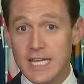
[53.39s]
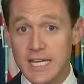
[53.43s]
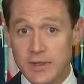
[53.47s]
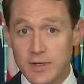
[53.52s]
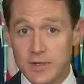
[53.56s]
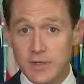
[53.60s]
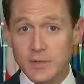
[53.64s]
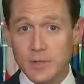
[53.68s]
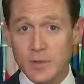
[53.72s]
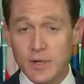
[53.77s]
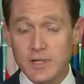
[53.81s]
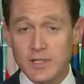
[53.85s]
in
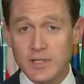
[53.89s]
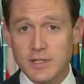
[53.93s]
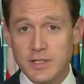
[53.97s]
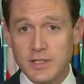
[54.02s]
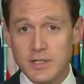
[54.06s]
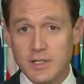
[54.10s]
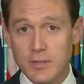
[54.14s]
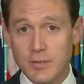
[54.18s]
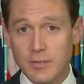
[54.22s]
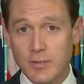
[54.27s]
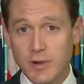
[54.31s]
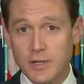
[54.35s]
the twenty
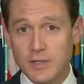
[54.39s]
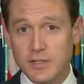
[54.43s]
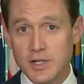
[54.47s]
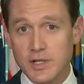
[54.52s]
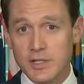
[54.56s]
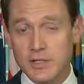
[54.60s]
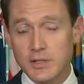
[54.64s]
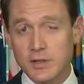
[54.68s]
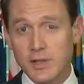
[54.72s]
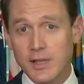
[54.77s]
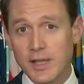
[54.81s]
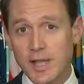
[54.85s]
sixteen
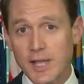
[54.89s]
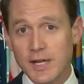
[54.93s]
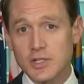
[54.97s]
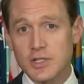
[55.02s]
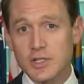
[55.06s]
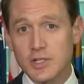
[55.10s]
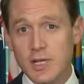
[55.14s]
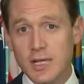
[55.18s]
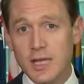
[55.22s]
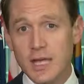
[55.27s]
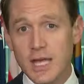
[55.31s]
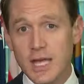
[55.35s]
presidential
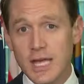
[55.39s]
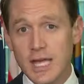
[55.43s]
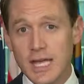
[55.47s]
election,